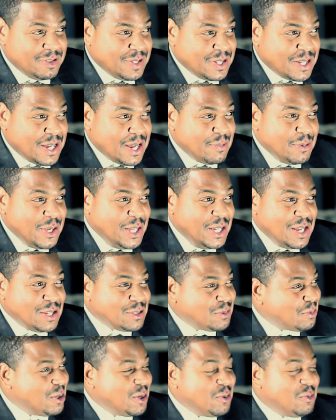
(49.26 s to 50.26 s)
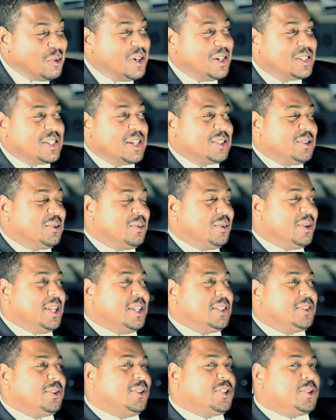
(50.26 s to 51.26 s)
I mean, that's what it was. I tuned
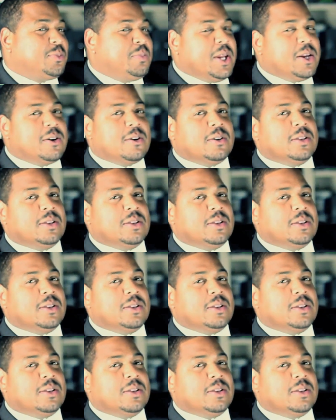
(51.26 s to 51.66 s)
in to the speaker,